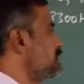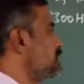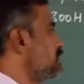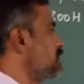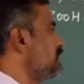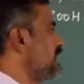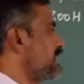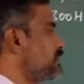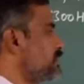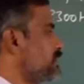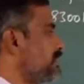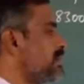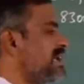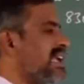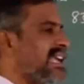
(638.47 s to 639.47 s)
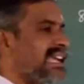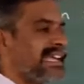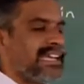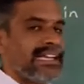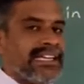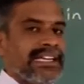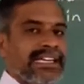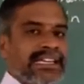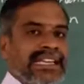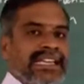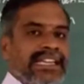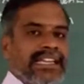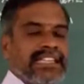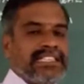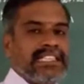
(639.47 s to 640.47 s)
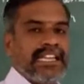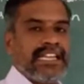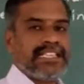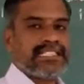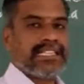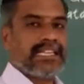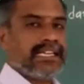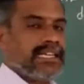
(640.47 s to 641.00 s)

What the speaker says: we have to initialize the